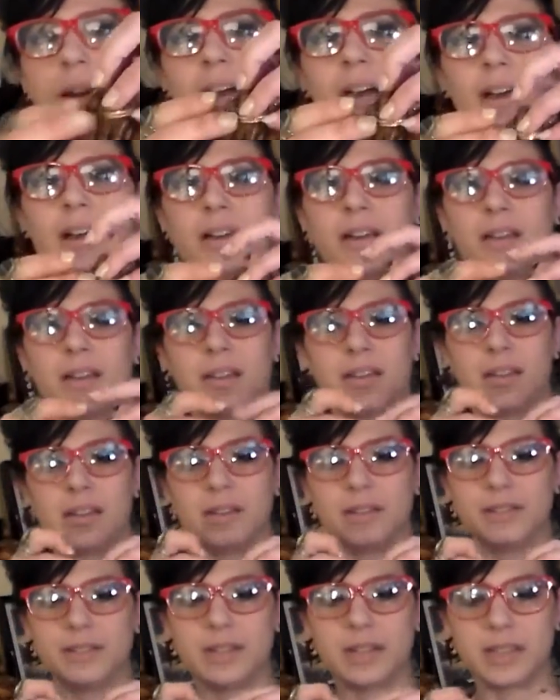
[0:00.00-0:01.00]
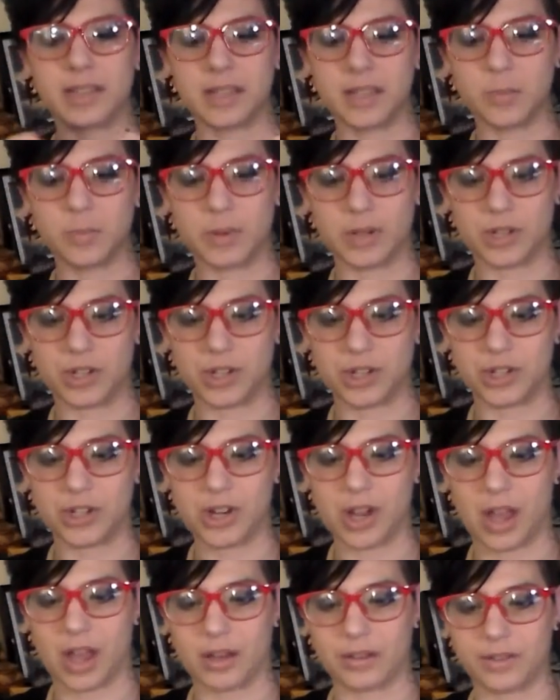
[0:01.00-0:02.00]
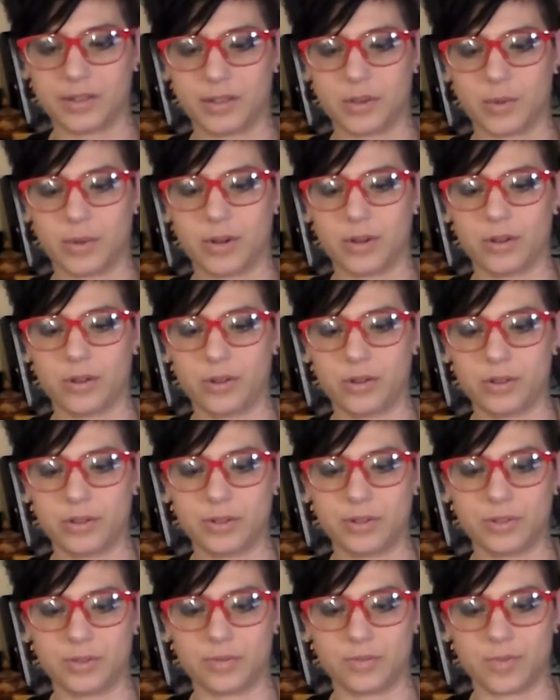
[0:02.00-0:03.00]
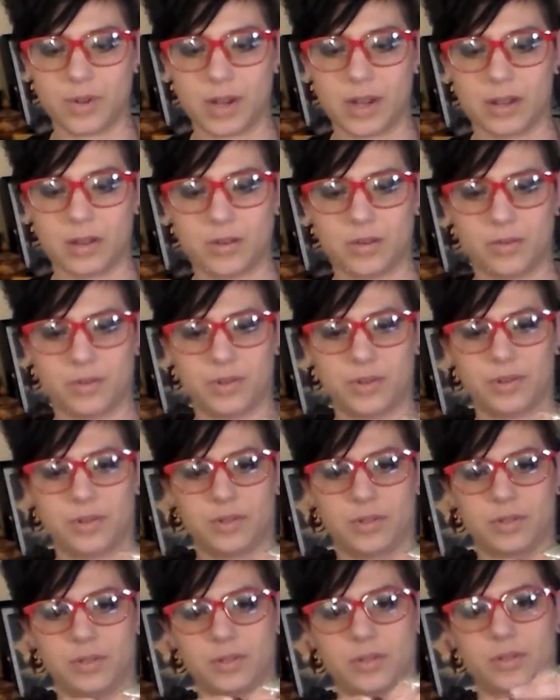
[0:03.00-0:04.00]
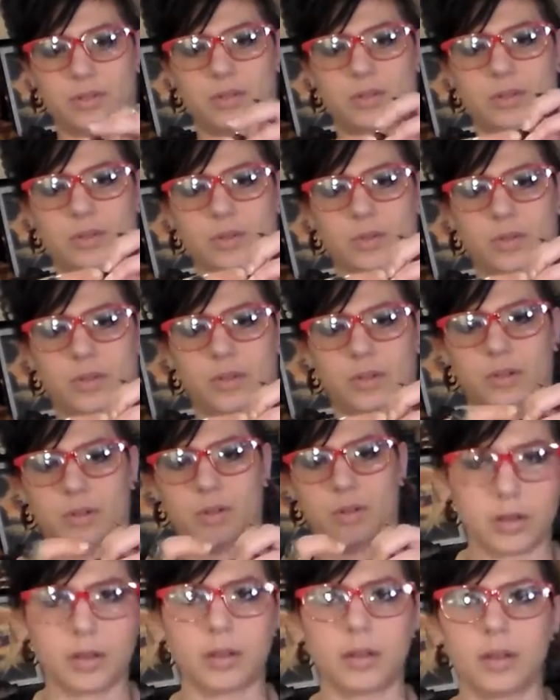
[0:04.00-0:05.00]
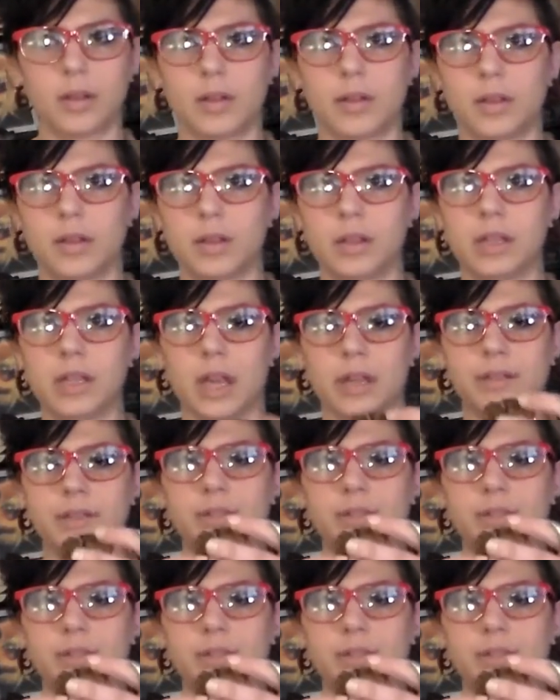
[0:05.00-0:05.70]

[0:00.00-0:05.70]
it shut, so it hooks around. Oh, good. Yeah,